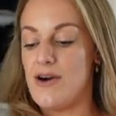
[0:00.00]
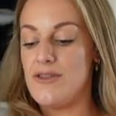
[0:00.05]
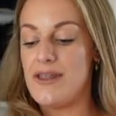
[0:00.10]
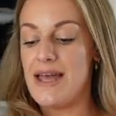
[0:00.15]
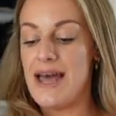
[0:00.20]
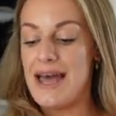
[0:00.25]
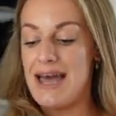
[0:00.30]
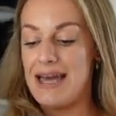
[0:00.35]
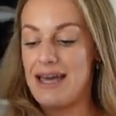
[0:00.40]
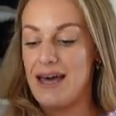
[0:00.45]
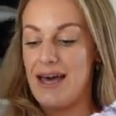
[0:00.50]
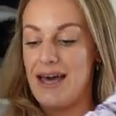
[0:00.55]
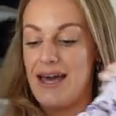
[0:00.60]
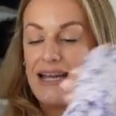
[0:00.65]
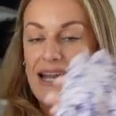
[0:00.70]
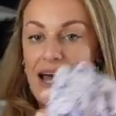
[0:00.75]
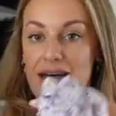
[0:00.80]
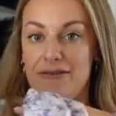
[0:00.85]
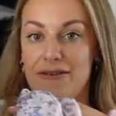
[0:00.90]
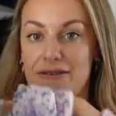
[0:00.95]
on the hanger, I
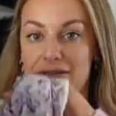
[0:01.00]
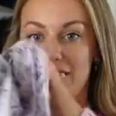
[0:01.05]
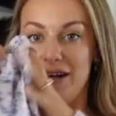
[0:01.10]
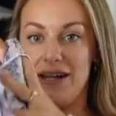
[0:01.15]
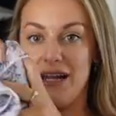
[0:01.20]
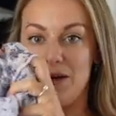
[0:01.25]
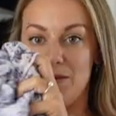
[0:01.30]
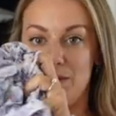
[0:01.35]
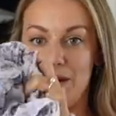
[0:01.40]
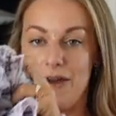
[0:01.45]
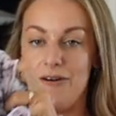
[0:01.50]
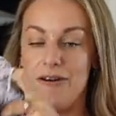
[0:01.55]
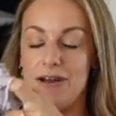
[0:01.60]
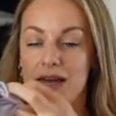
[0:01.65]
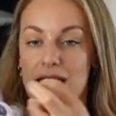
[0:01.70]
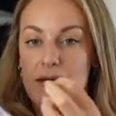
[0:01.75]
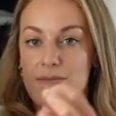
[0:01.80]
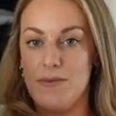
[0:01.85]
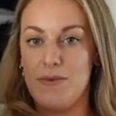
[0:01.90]
never feel like wearing it.